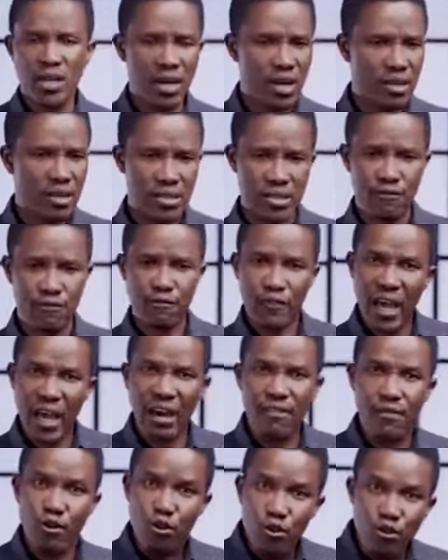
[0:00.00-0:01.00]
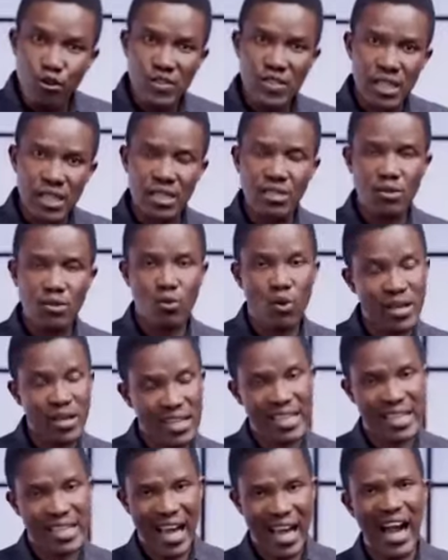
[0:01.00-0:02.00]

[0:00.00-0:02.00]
the fear of losing what he